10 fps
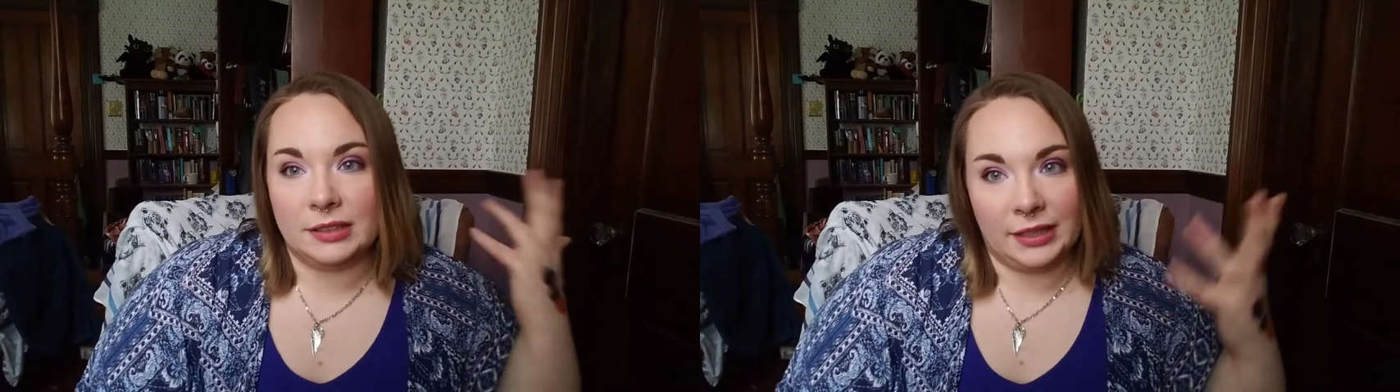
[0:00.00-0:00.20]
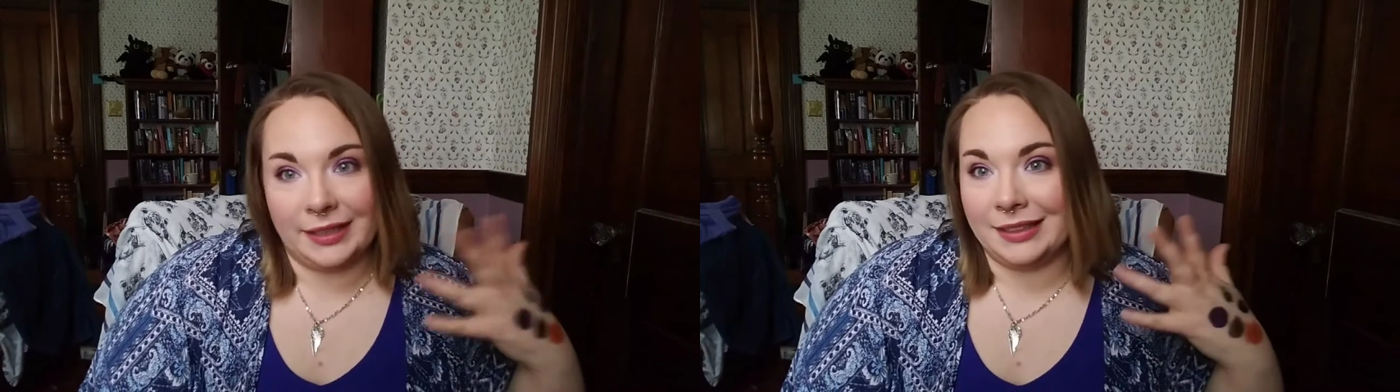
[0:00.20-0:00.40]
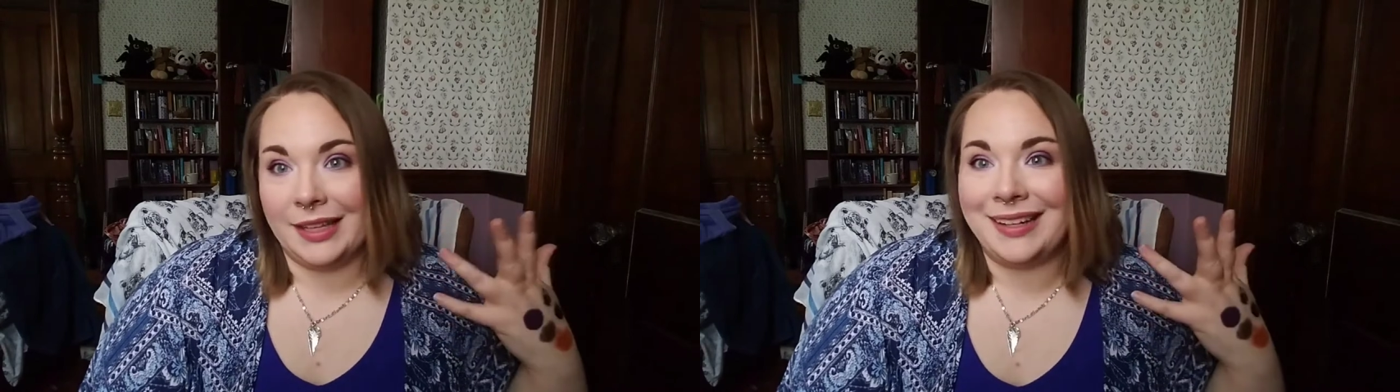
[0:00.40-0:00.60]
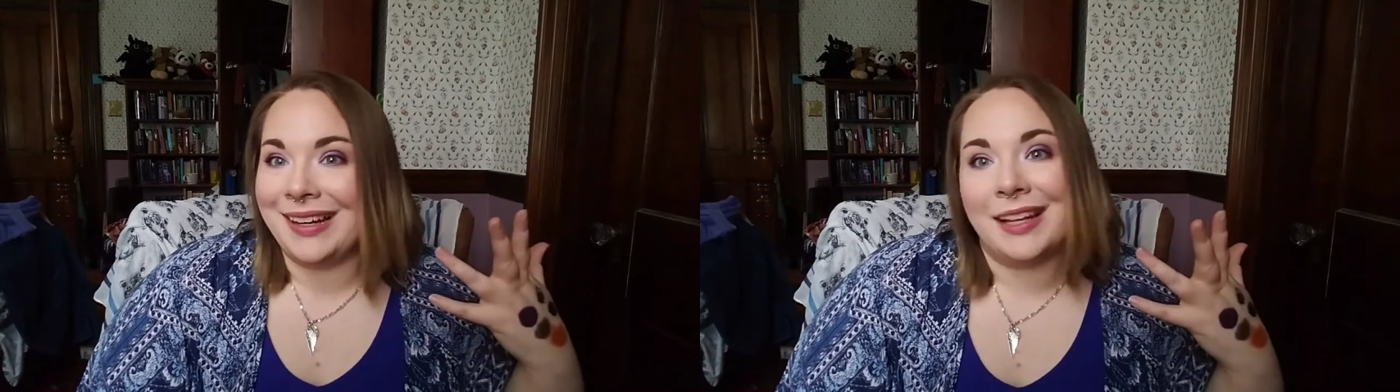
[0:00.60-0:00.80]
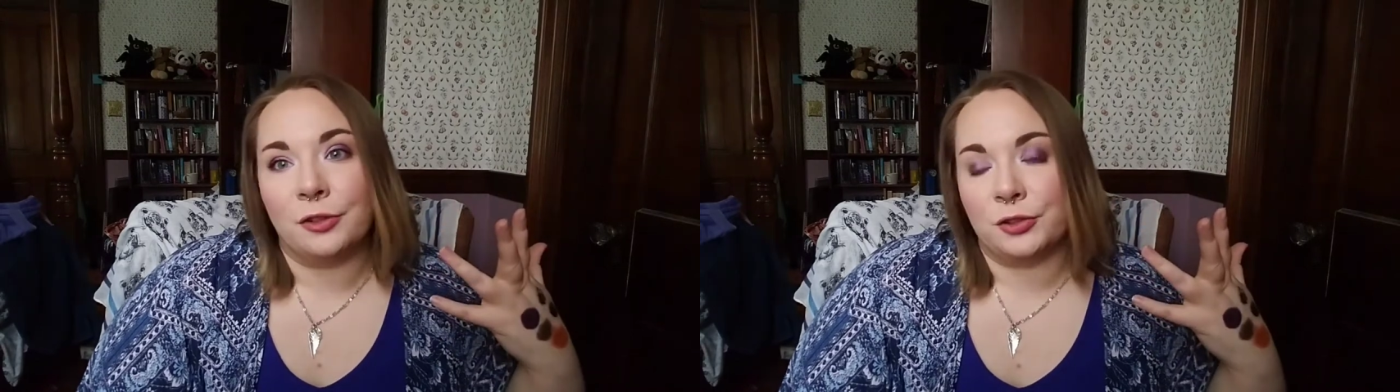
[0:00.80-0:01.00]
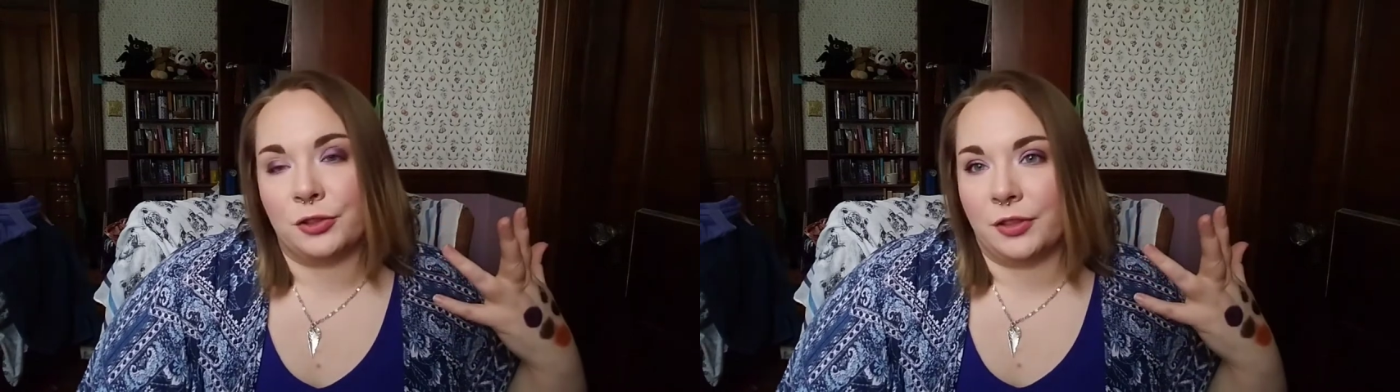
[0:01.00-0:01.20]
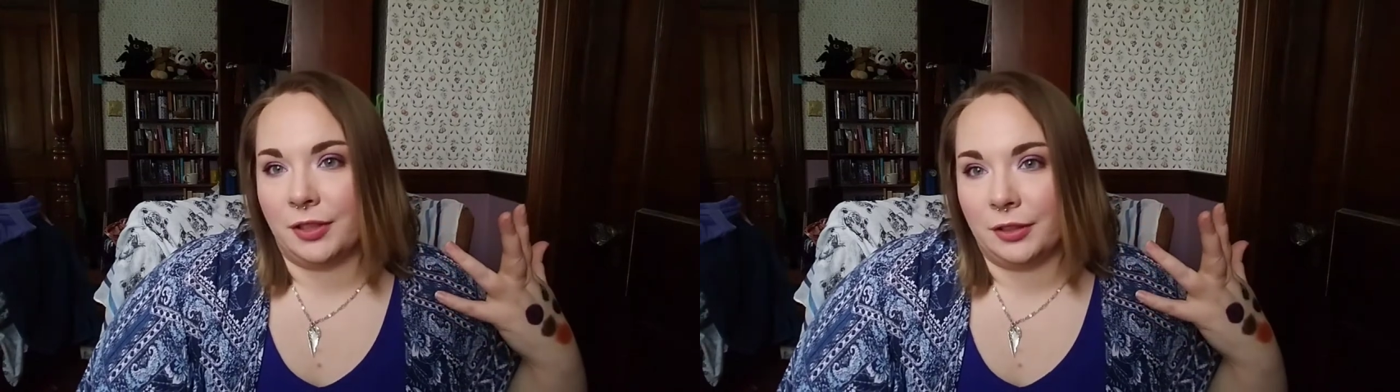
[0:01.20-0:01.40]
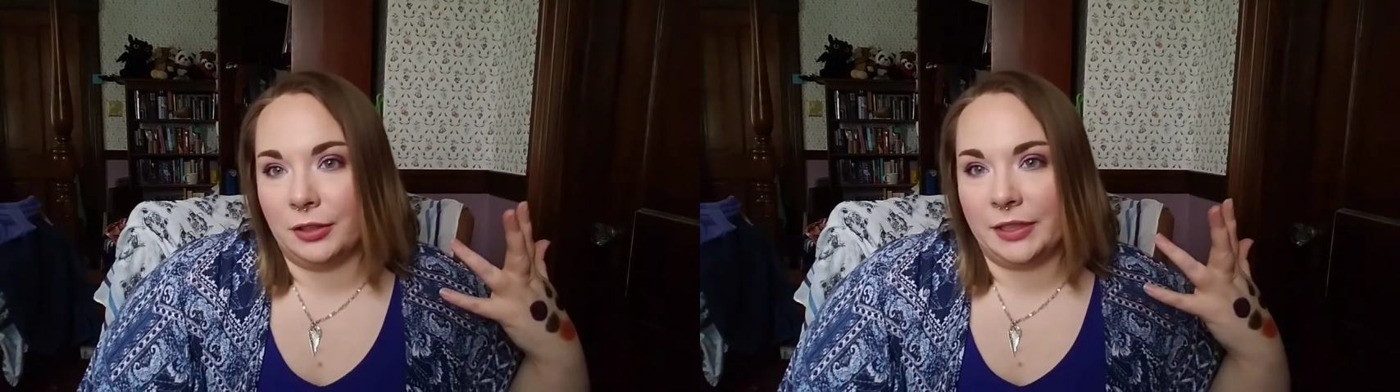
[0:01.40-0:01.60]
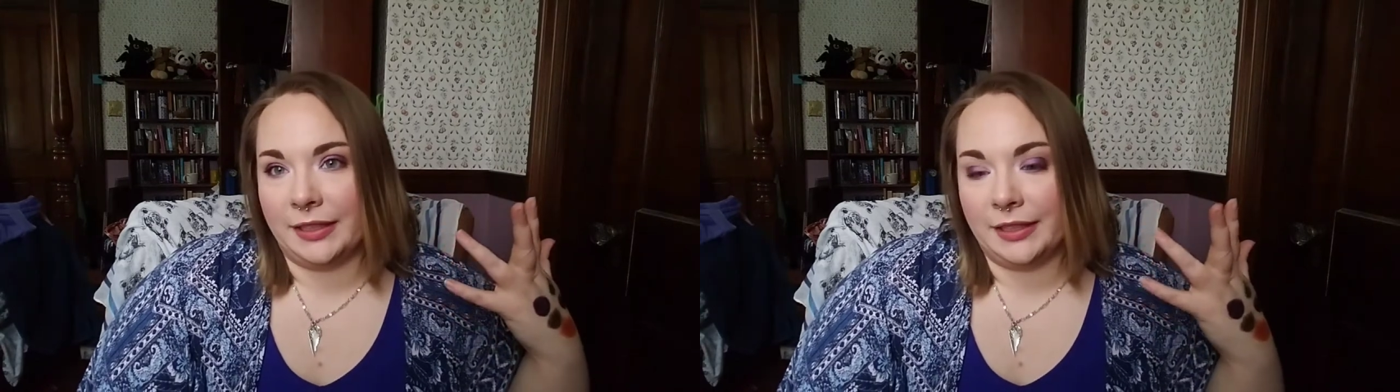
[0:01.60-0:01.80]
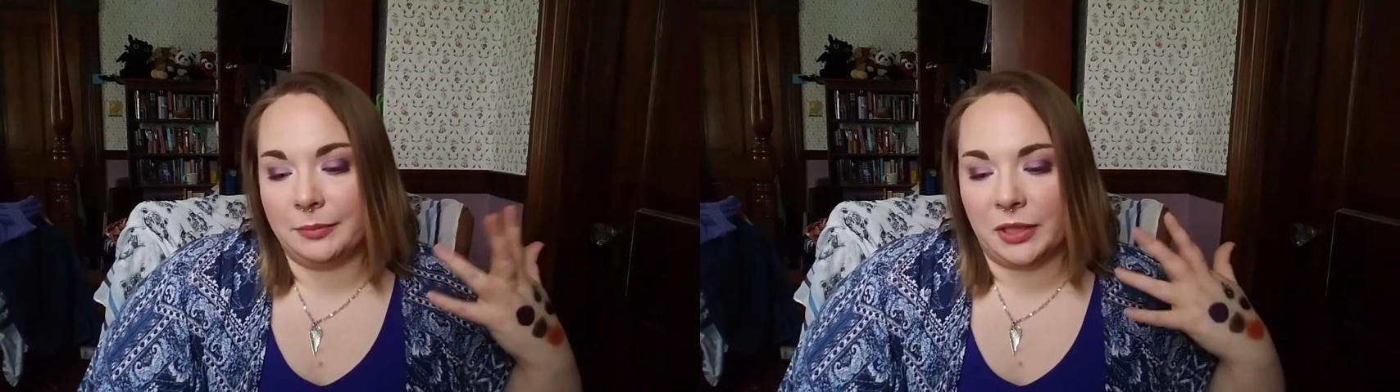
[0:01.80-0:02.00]
lighting angles you're going to look
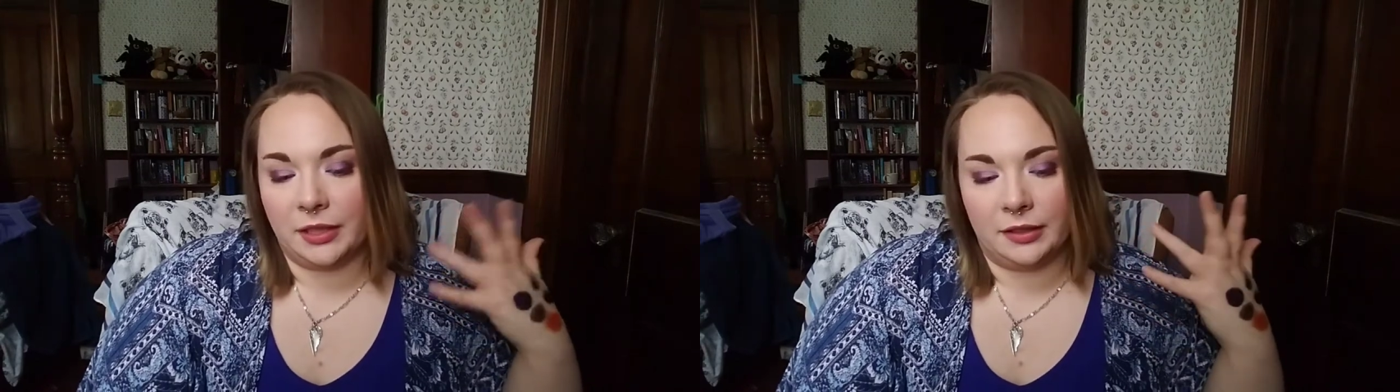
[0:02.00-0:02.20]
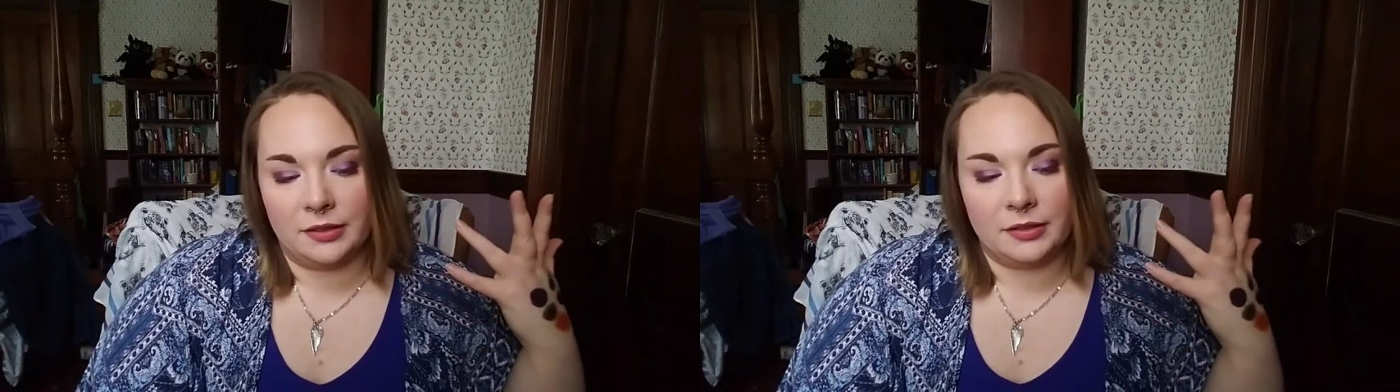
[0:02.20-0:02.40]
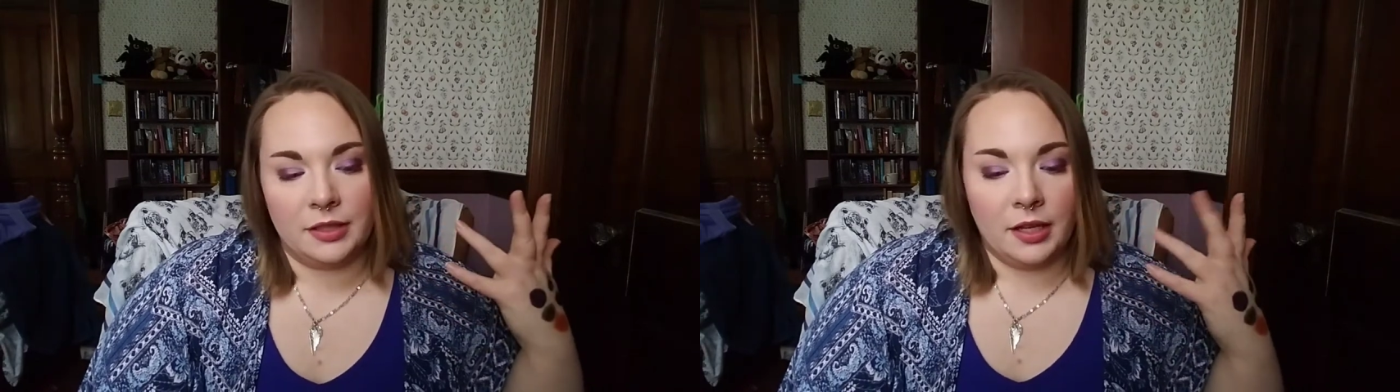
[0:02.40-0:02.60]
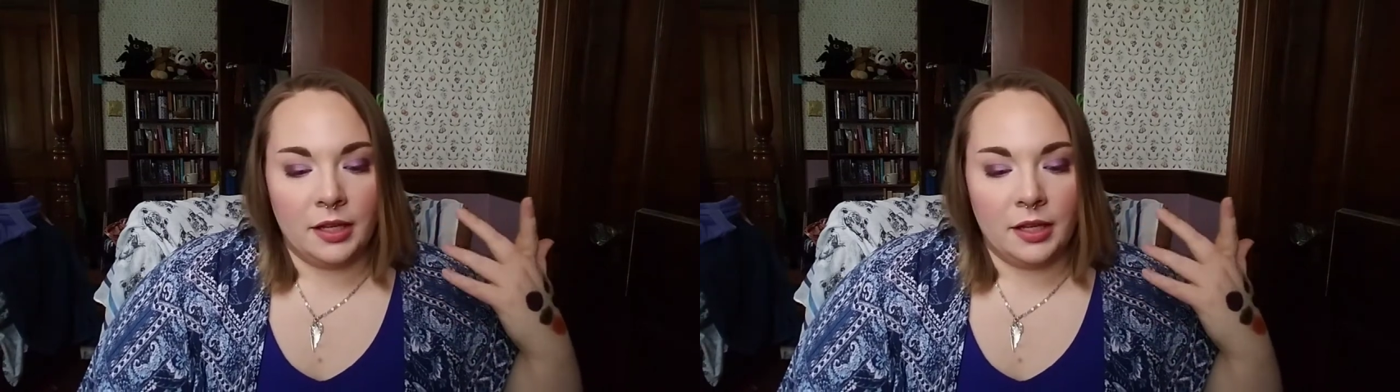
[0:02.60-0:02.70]
in it, because